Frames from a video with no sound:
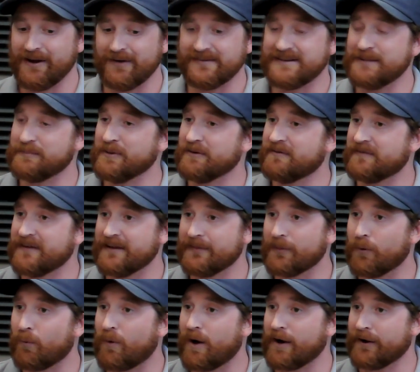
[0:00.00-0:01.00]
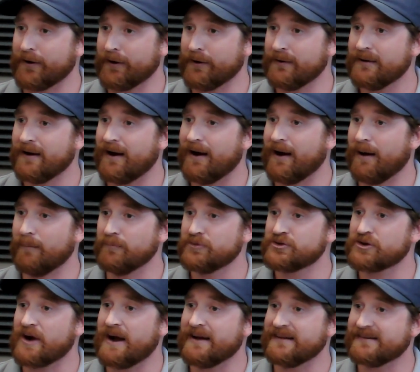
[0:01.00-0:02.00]
Dip your feet in the water.
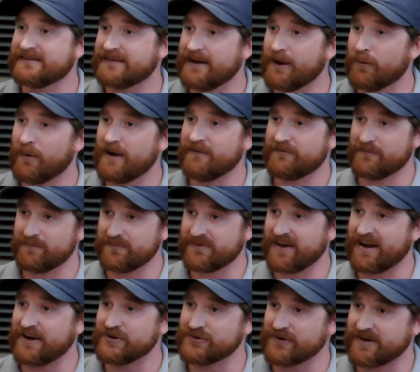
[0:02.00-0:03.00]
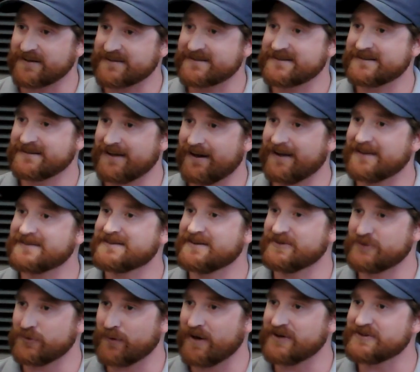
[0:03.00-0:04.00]
Try to stay away from dangerous
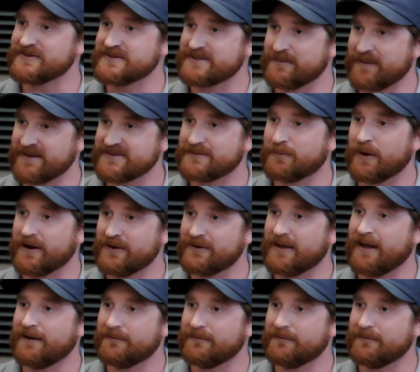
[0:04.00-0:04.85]
situations the best way you can.